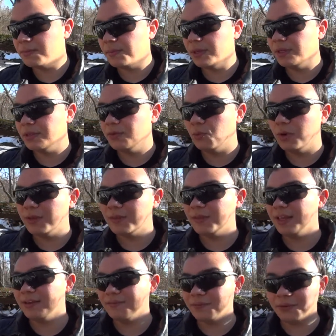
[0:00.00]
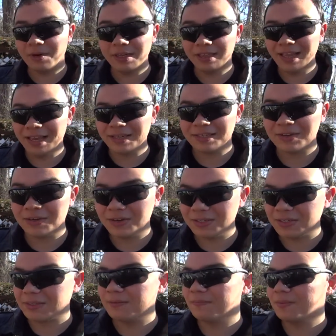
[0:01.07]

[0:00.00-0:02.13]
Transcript: build with infrared lasers,